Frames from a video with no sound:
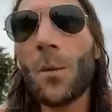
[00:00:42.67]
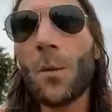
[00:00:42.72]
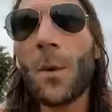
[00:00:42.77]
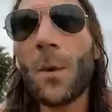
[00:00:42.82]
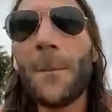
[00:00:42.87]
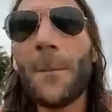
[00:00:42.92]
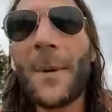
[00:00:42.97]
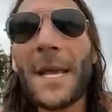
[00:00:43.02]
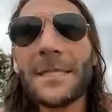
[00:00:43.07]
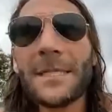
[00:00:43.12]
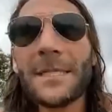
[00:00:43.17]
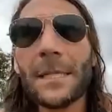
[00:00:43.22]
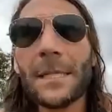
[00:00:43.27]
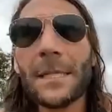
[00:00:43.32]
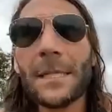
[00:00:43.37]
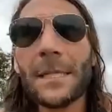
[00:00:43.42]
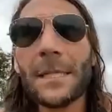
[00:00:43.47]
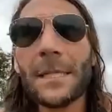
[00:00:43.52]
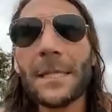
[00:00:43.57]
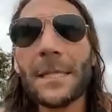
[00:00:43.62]

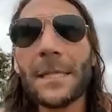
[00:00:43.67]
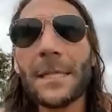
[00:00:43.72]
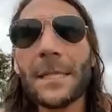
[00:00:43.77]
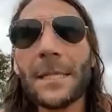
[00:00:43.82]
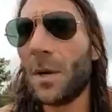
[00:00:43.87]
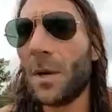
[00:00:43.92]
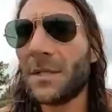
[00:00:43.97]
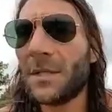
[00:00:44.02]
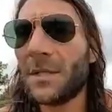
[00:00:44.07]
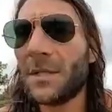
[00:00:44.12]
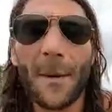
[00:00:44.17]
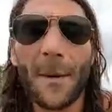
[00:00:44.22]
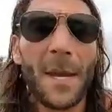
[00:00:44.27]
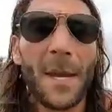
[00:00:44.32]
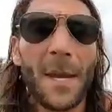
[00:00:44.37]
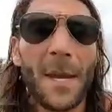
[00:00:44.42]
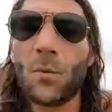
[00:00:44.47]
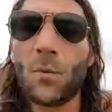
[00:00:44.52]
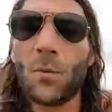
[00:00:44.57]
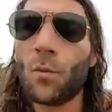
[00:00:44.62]
basically, me
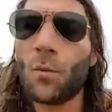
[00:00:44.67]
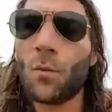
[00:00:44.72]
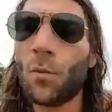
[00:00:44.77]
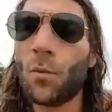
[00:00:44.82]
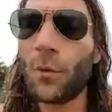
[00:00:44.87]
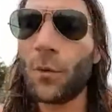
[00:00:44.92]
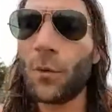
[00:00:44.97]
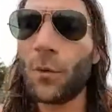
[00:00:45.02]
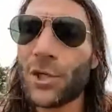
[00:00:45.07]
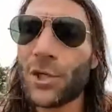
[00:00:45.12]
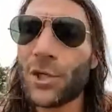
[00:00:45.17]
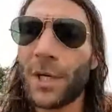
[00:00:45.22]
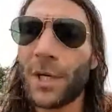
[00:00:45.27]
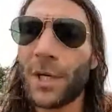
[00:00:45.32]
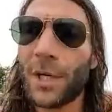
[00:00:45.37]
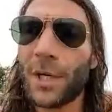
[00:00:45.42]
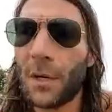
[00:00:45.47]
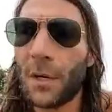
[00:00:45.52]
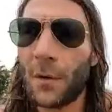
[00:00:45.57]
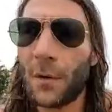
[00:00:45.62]
and Richie,
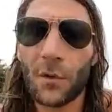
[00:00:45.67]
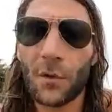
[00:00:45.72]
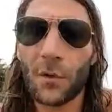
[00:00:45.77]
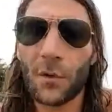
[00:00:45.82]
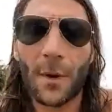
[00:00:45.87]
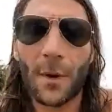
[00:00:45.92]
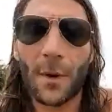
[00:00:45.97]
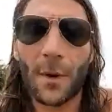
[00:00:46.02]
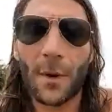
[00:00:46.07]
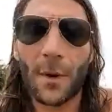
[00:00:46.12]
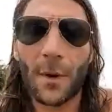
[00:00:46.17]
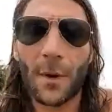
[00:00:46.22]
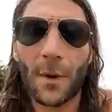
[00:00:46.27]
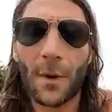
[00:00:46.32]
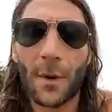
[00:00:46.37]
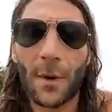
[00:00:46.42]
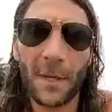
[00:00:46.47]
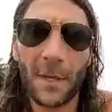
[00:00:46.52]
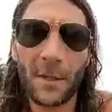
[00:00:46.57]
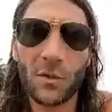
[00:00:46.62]
the director, had
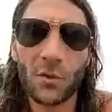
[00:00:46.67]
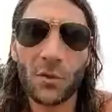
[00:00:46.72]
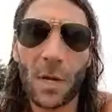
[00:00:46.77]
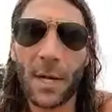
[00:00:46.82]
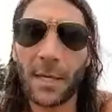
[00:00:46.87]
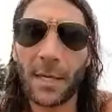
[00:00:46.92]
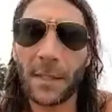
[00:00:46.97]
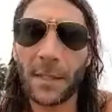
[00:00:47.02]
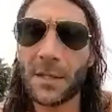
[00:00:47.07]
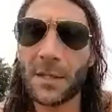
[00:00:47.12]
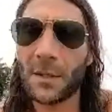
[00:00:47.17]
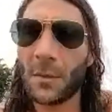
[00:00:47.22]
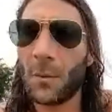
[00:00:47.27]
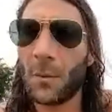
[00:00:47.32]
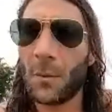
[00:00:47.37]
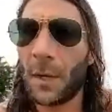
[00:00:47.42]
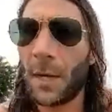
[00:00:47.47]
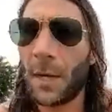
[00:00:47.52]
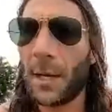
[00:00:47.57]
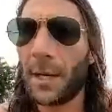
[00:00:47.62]
been trying
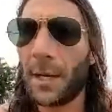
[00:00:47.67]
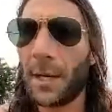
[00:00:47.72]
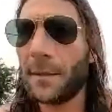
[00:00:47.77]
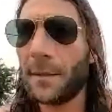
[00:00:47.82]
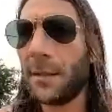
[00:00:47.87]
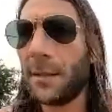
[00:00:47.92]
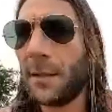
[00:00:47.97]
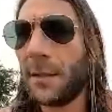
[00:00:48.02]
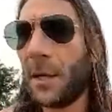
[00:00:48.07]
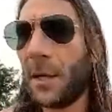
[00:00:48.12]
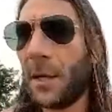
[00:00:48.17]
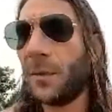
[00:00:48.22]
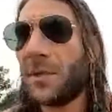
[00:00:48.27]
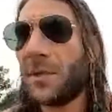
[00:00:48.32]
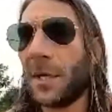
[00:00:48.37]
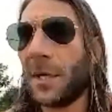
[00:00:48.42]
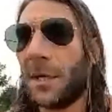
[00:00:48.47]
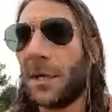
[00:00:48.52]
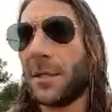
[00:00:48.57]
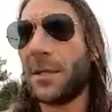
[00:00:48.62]
to,
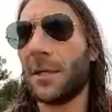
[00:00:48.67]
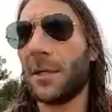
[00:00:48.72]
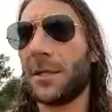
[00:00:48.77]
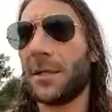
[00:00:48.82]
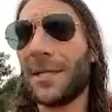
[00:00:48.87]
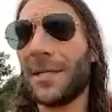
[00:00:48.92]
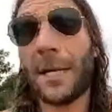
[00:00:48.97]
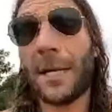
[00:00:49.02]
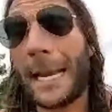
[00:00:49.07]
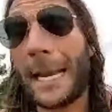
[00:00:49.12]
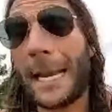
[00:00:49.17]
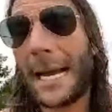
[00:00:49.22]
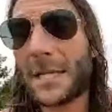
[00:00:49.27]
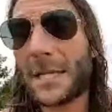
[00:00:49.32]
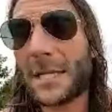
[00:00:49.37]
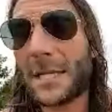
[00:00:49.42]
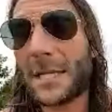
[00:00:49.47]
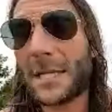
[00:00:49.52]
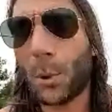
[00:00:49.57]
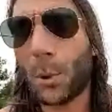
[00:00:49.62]
to
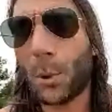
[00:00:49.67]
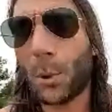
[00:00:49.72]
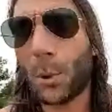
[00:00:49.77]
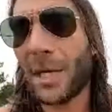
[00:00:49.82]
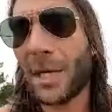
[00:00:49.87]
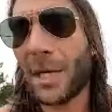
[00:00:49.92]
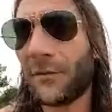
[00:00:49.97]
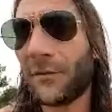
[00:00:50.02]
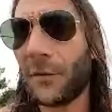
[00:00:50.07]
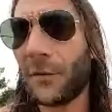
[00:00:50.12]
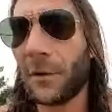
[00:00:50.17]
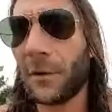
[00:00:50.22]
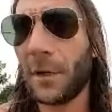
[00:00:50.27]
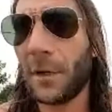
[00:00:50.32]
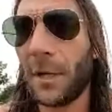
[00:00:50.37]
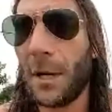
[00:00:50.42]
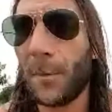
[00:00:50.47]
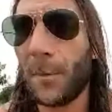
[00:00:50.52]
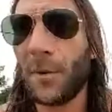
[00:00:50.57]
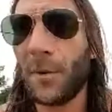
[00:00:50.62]
connect on a project for
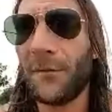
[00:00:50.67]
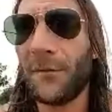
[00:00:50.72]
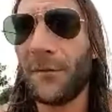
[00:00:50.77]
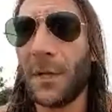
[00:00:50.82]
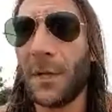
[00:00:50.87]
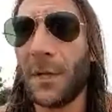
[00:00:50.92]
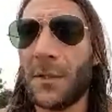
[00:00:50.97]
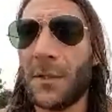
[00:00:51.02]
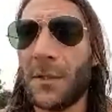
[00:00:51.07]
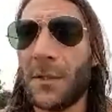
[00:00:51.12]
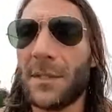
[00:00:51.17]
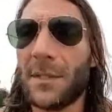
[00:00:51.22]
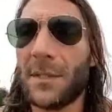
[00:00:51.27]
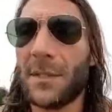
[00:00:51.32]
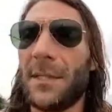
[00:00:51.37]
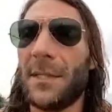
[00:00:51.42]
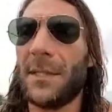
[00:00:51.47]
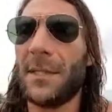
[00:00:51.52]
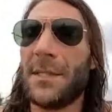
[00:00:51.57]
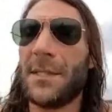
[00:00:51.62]
a number of years. I'd
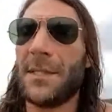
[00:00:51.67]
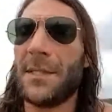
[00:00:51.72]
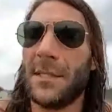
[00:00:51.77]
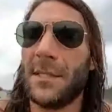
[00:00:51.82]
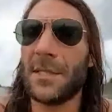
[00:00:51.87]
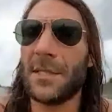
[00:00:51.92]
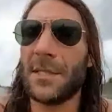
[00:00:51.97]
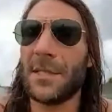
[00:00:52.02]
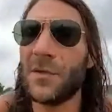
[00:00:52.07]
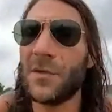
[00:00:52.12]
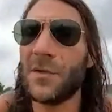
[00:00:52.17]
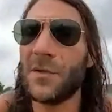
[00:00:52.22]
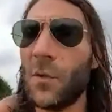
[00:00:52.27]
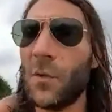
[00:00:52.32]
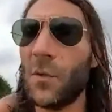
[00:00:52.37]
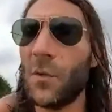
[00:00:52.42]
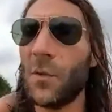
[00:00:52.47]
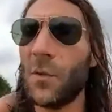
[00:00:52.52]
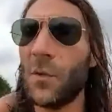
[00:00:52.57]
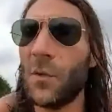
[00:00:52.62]
seen some of his movies and